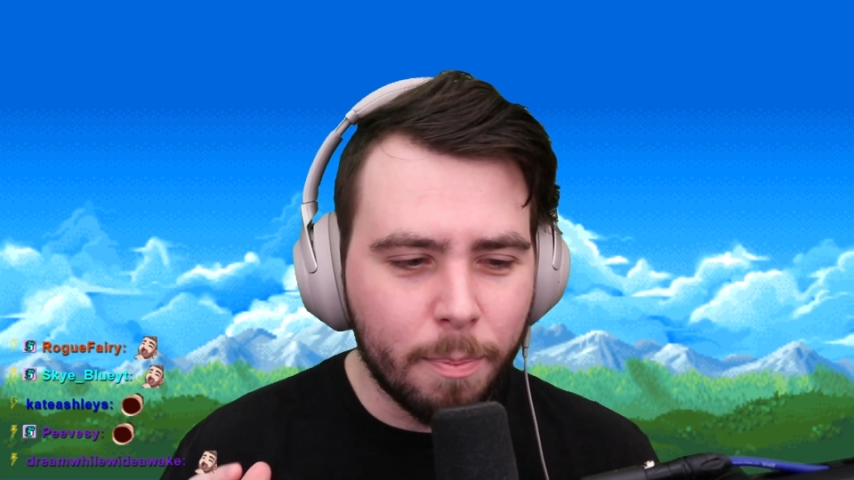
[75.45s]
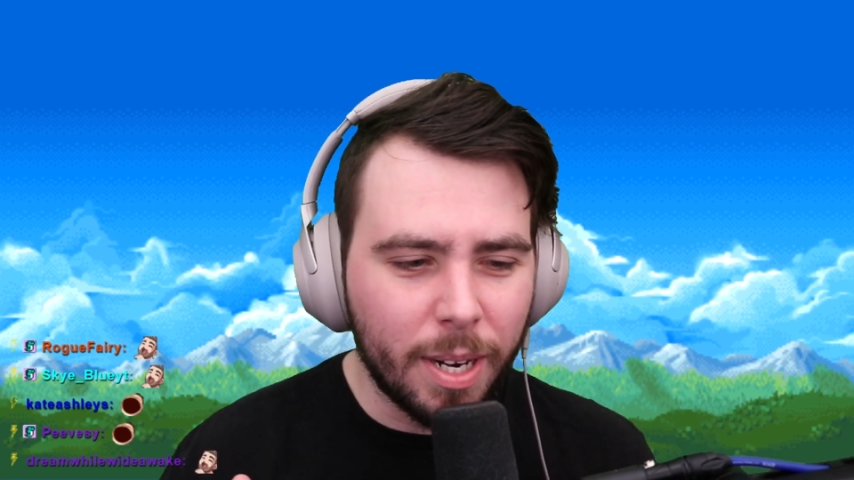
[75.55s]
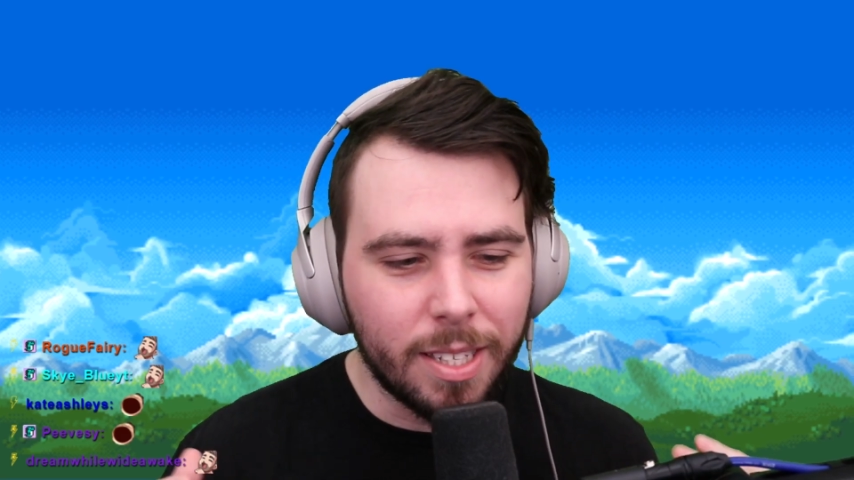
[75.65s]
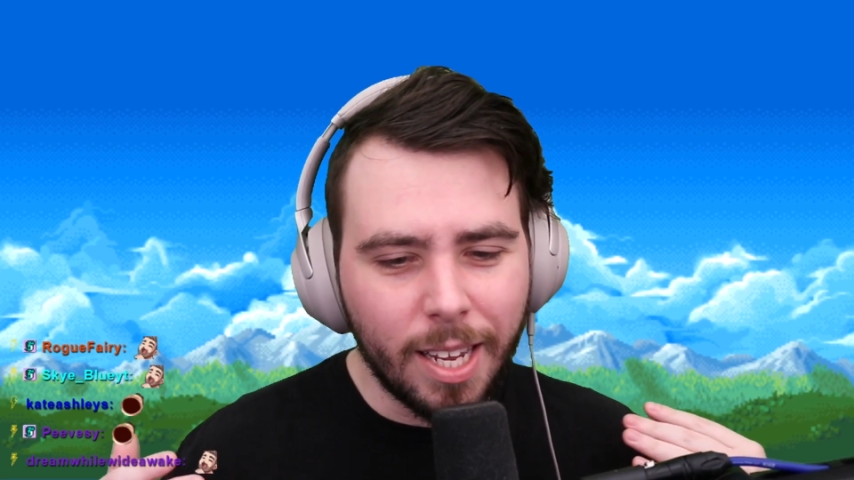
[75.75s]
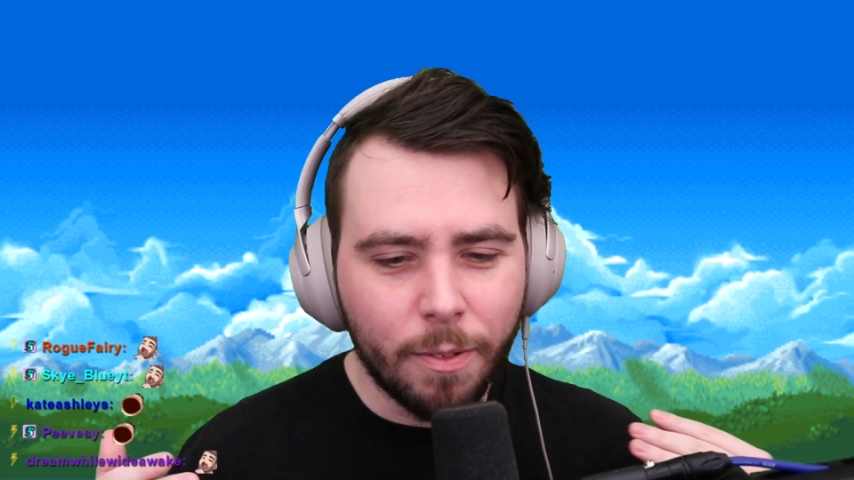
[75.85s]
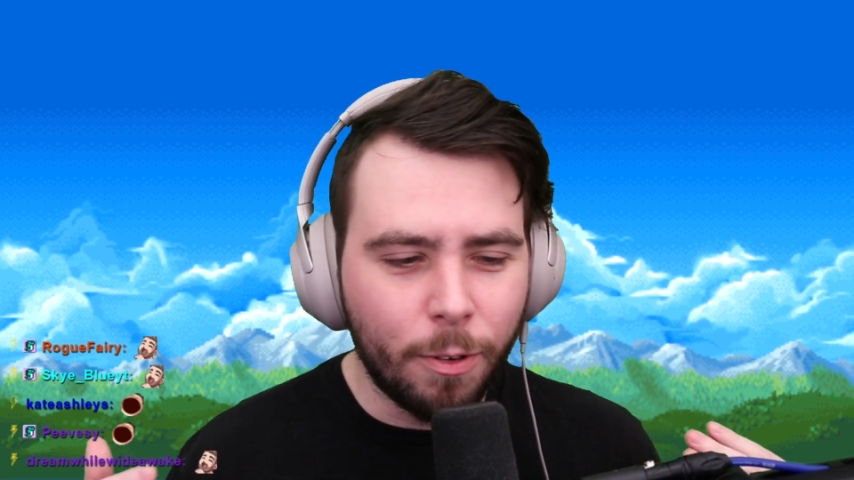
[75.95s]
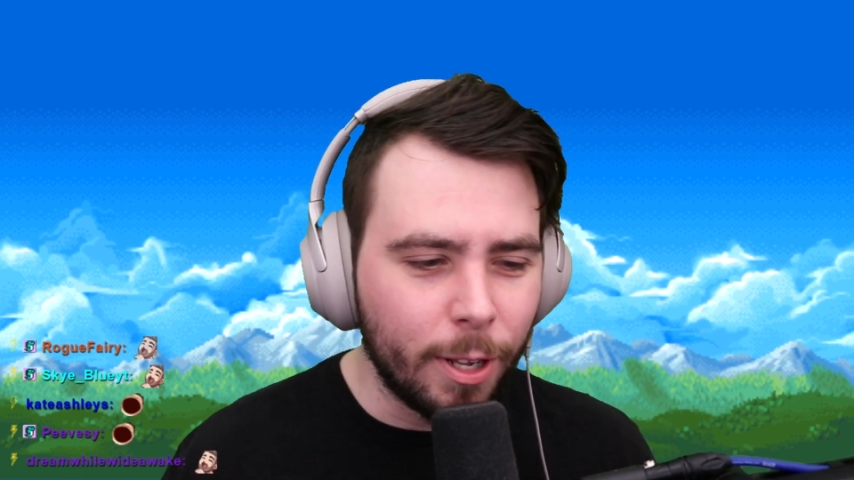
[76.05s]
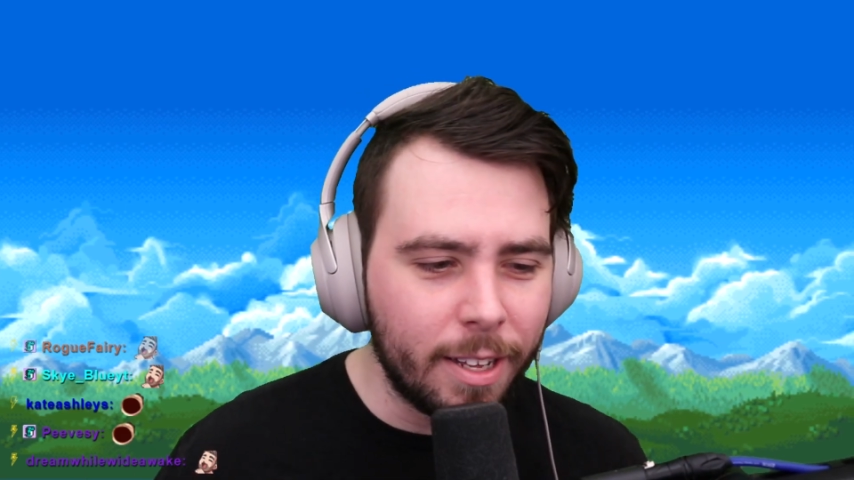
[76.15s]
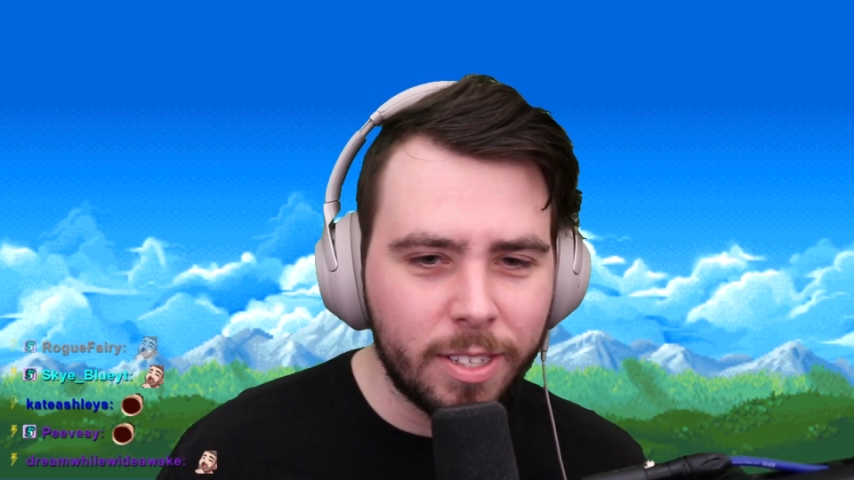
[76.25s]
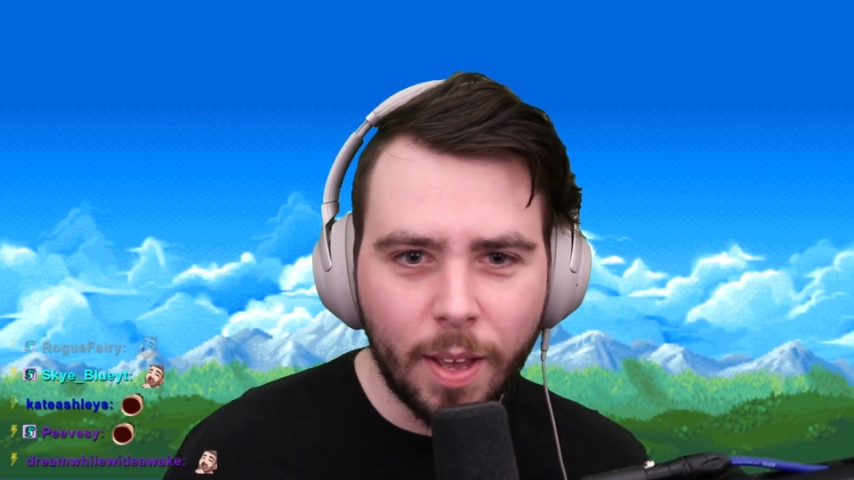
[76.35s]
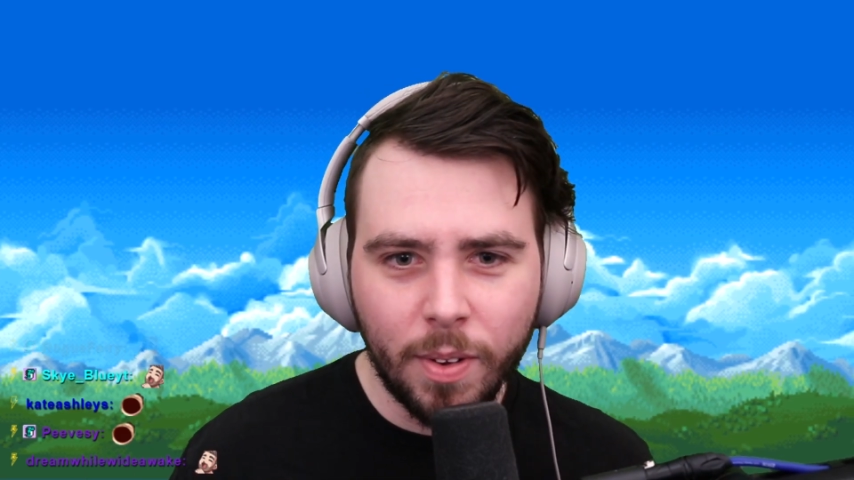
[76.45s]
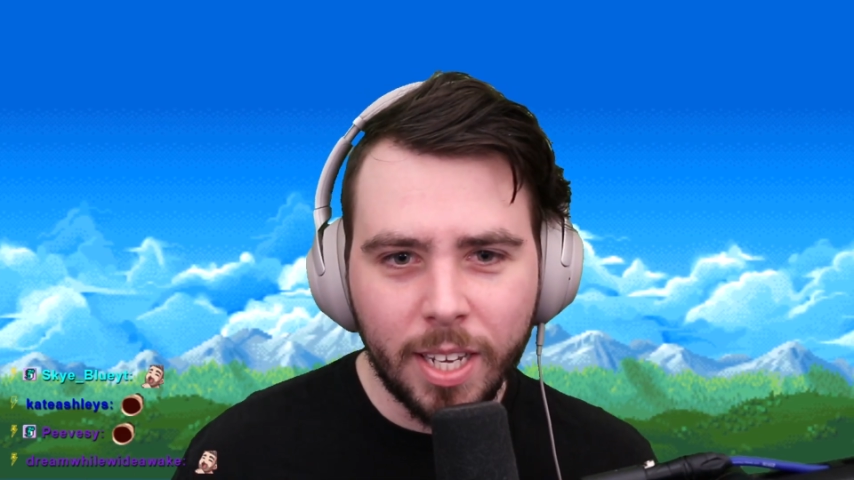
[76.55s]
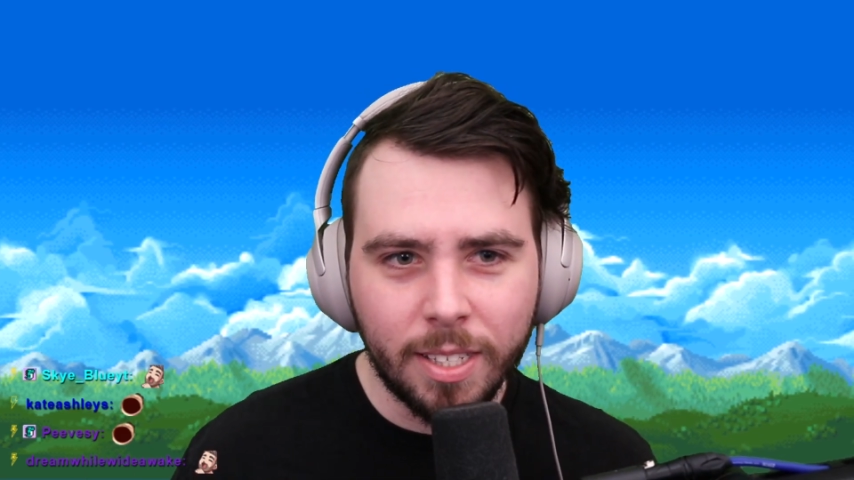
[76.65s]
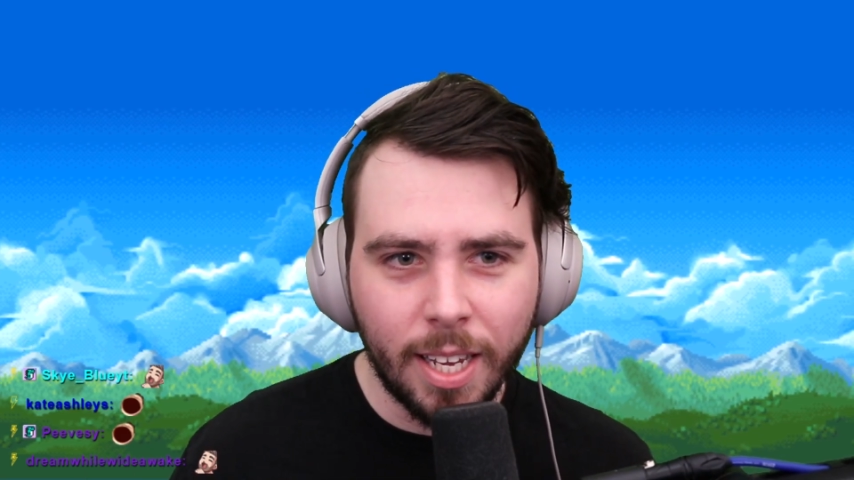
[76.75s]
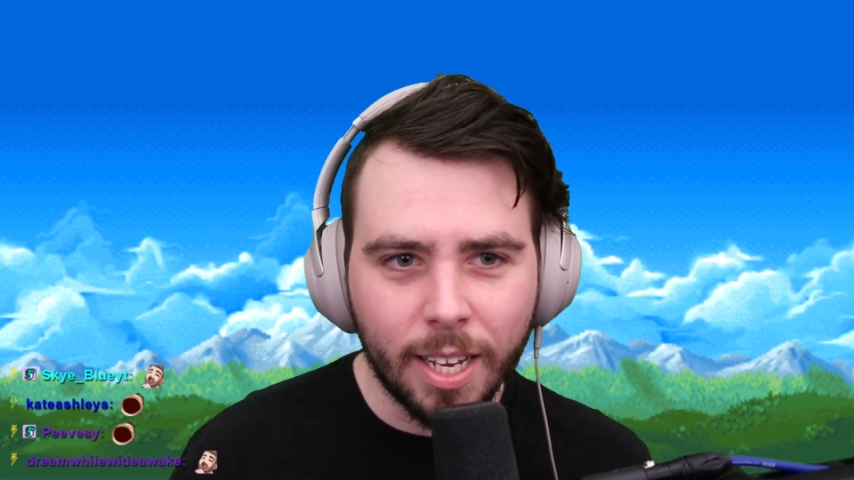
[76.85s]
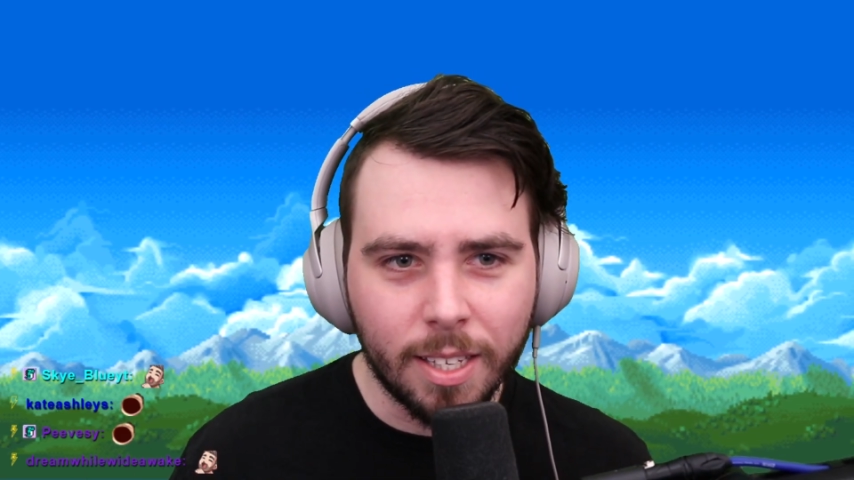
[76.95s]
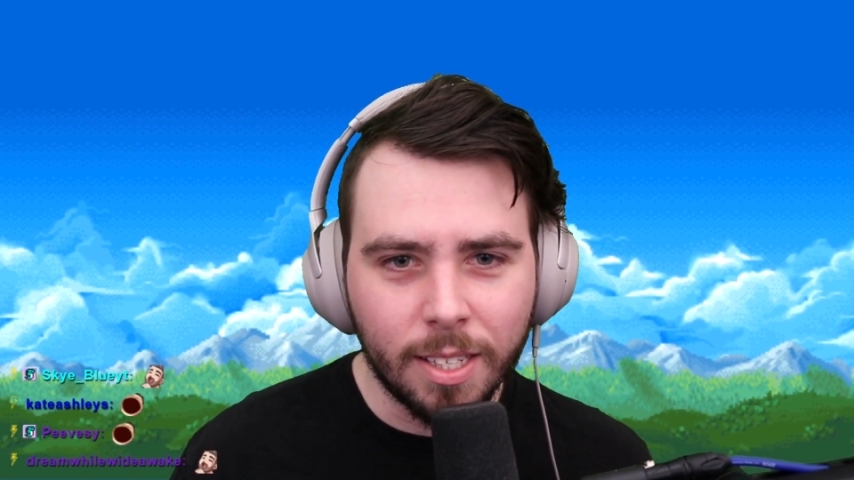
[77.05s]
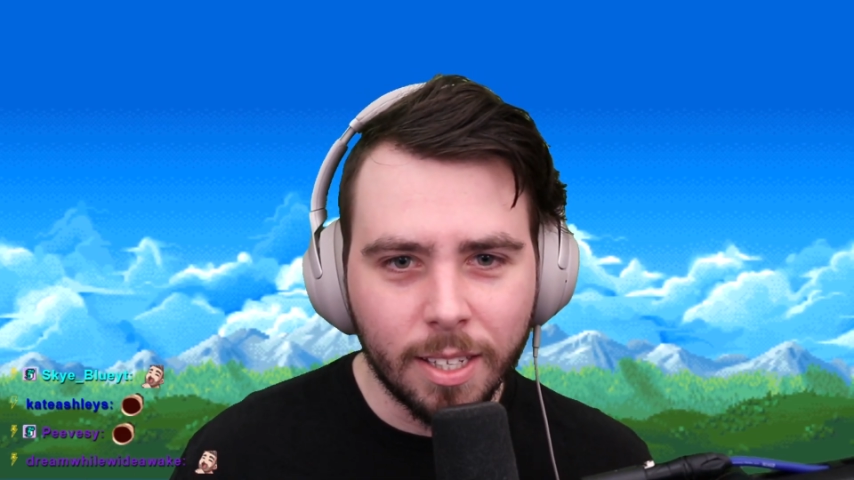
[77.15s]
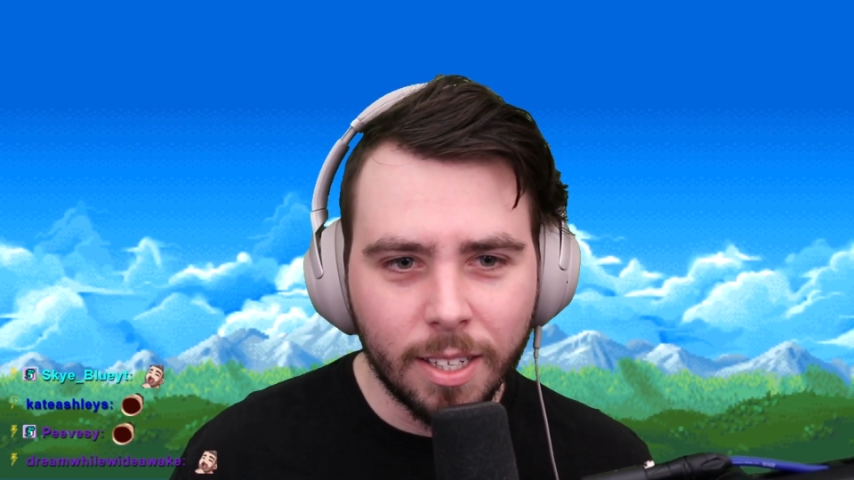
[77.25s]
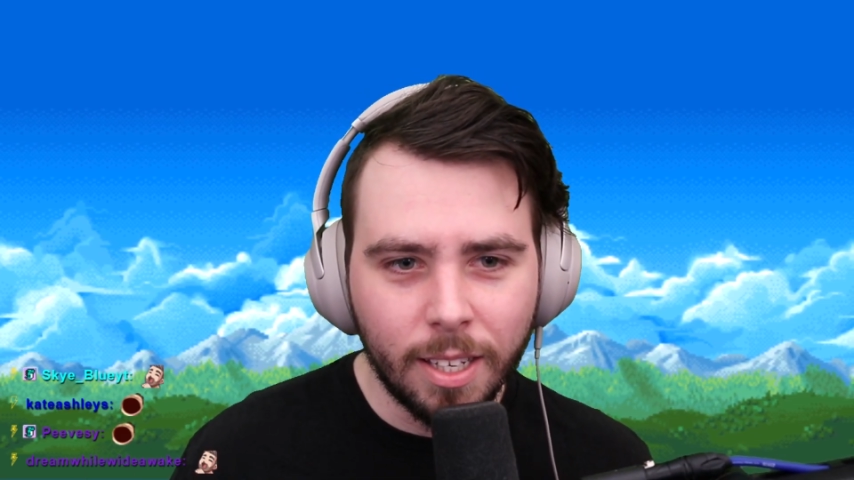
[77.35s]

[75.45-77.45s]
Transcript: but it's like Fallout seventy-six.